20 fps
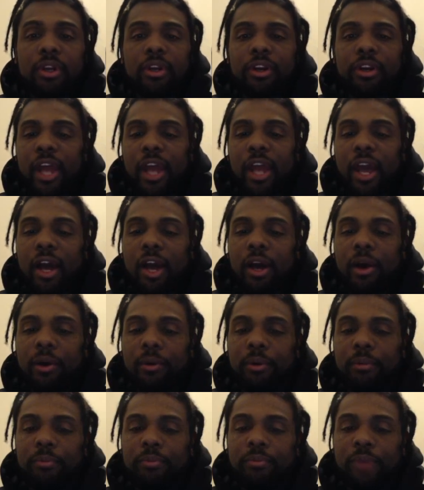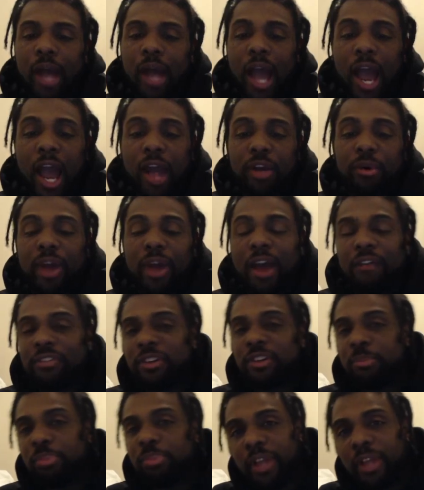Now I don't have
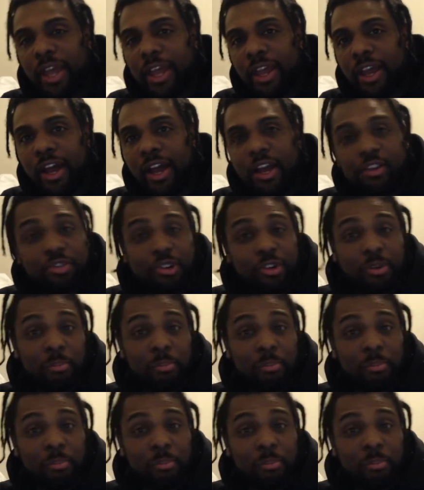to play 100